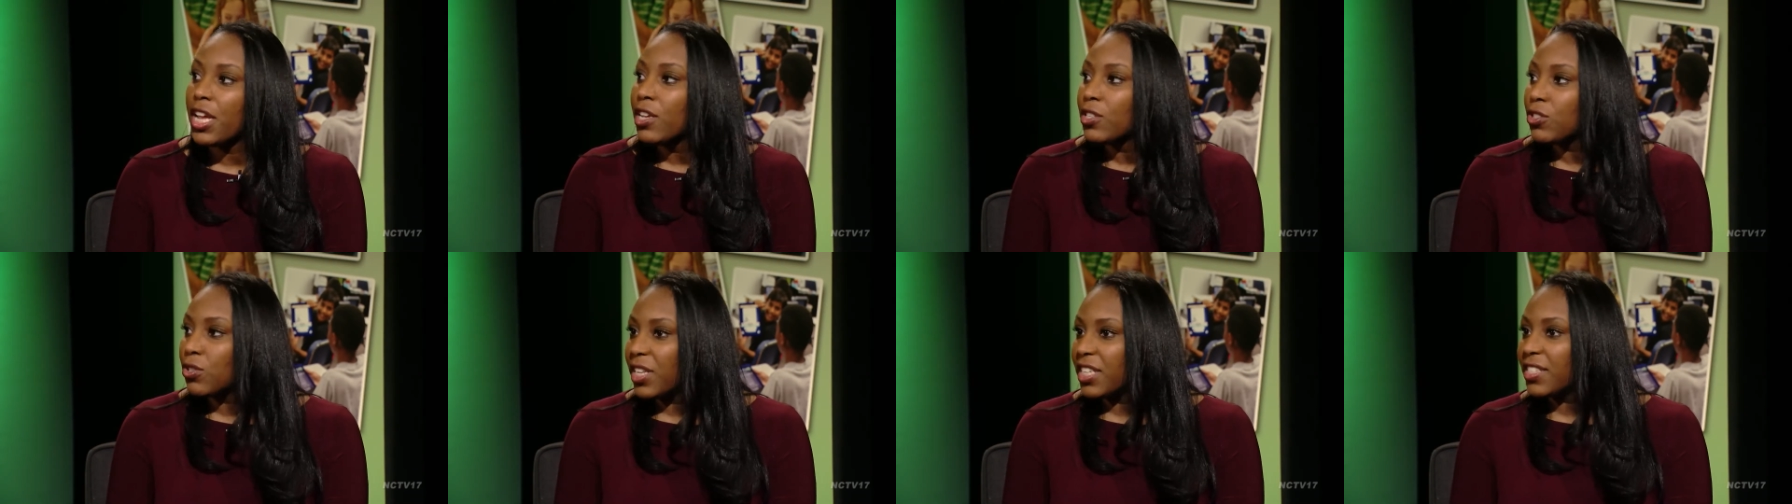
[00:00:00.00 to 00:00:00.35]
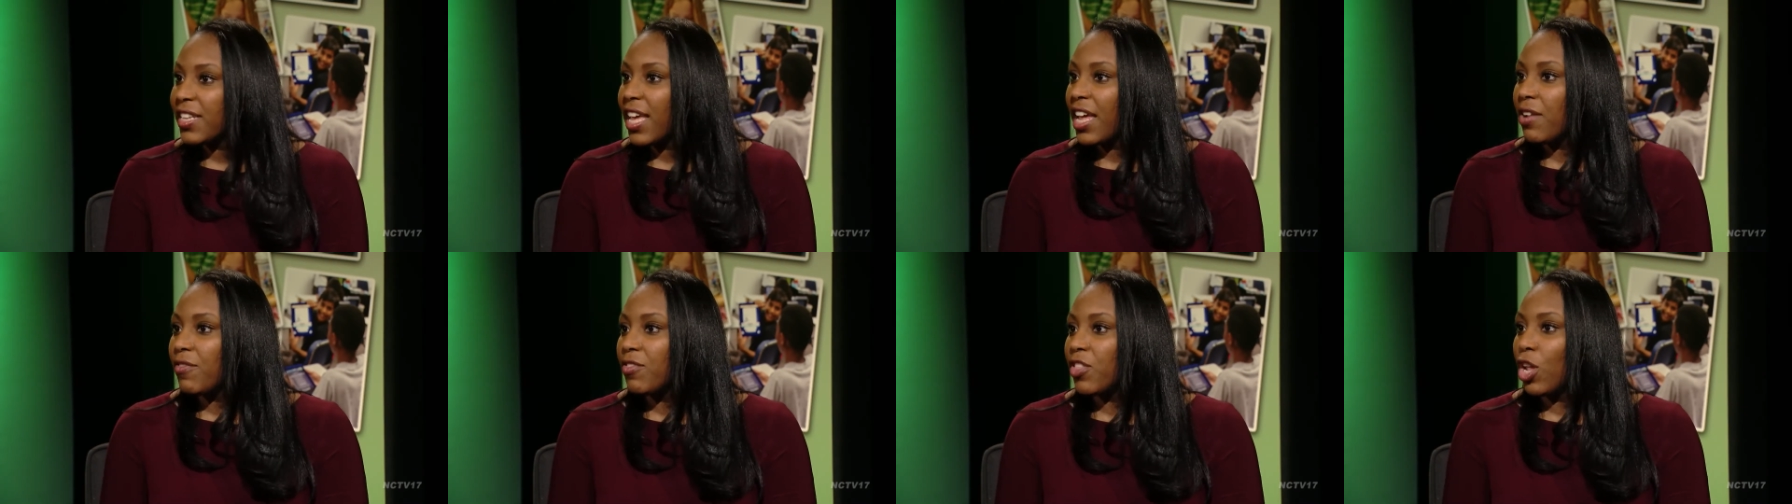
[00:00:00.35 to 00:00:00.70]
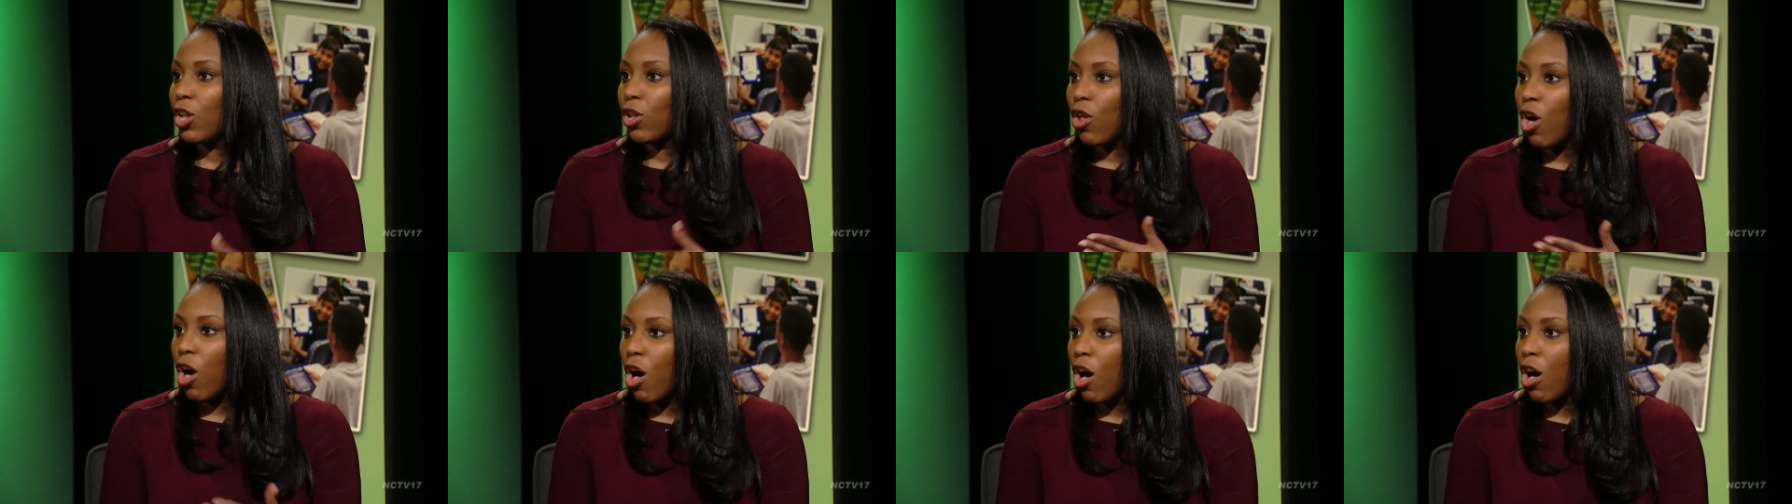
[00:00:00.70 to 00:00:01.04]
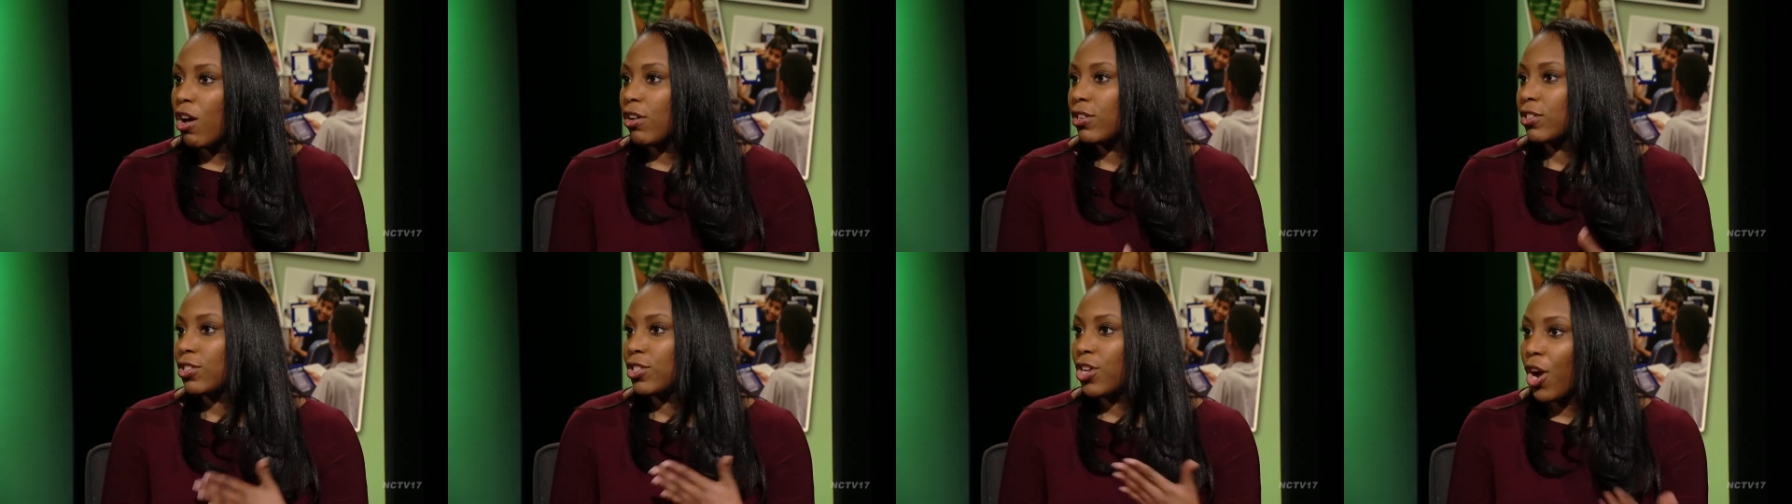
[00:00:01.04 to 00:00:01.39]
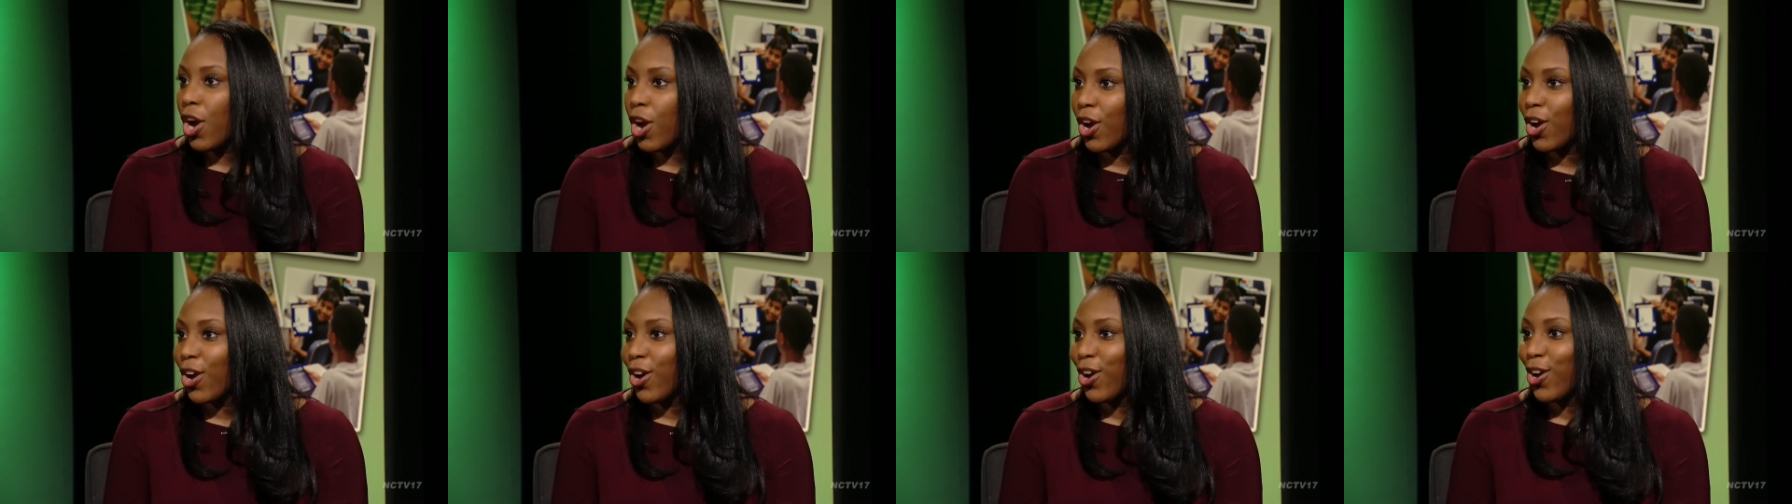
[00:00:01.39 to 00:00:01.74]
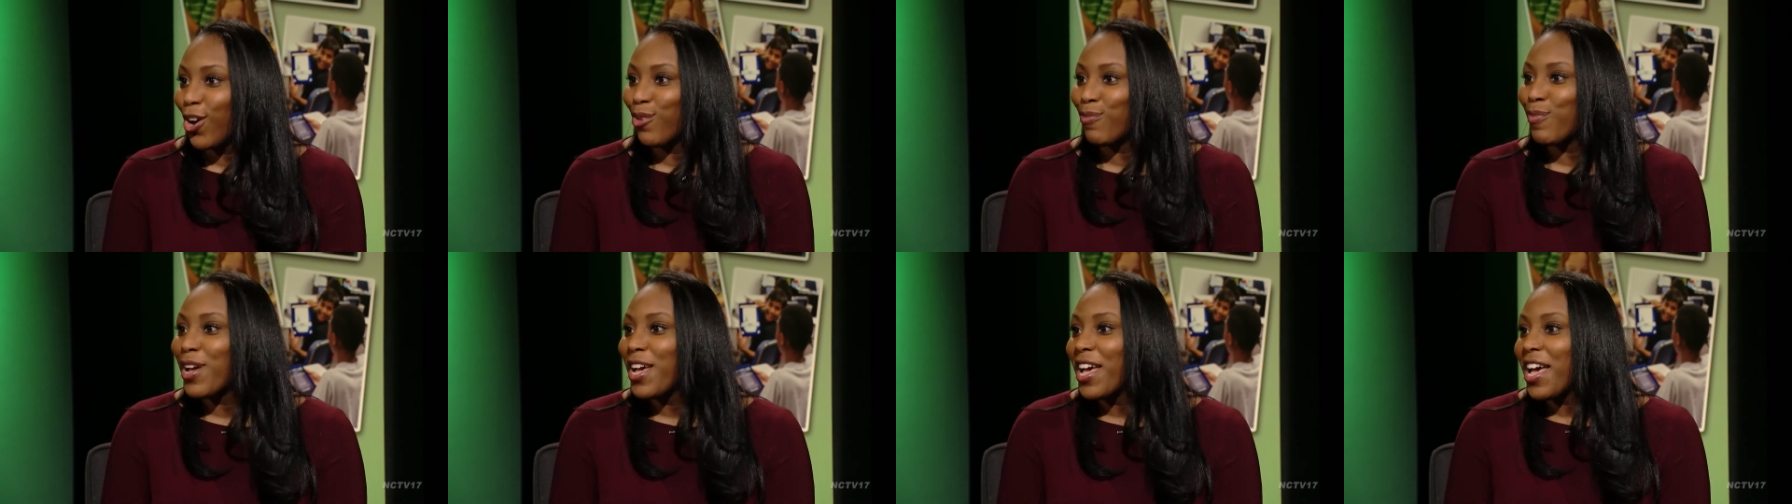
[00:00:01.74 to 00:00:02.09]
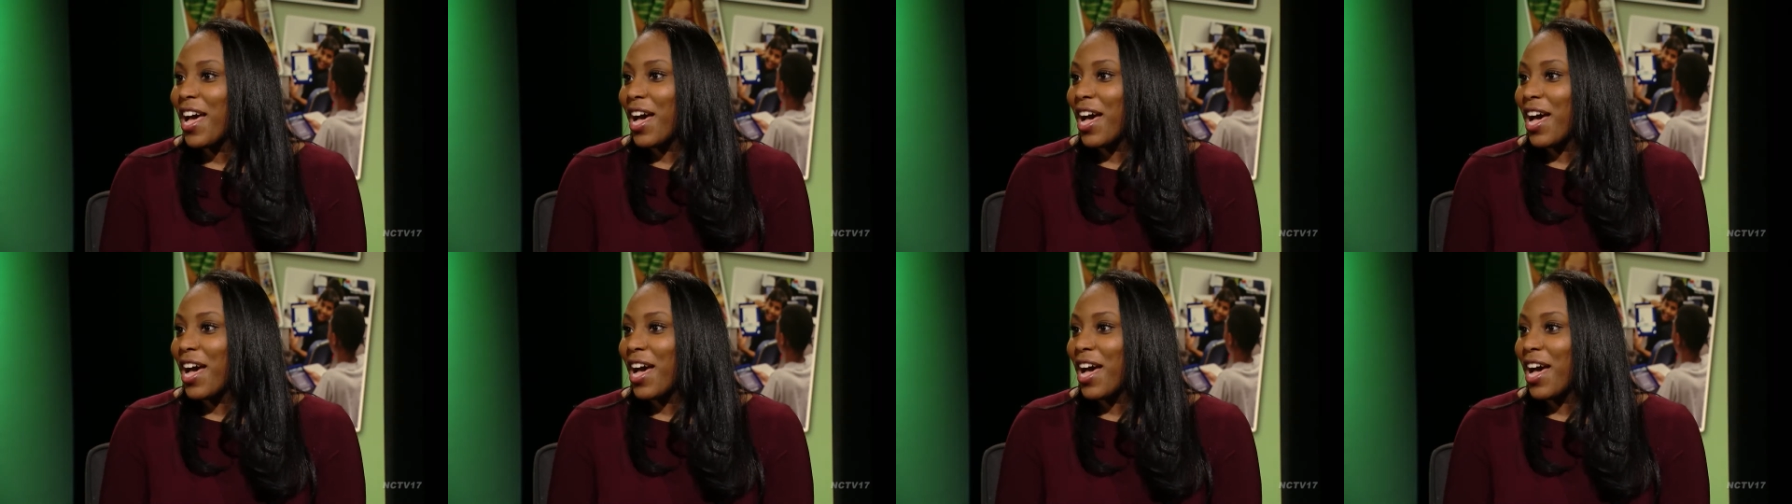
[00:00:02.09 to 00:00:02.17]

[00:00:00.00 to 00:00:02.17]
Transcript: So that's kind of the long-term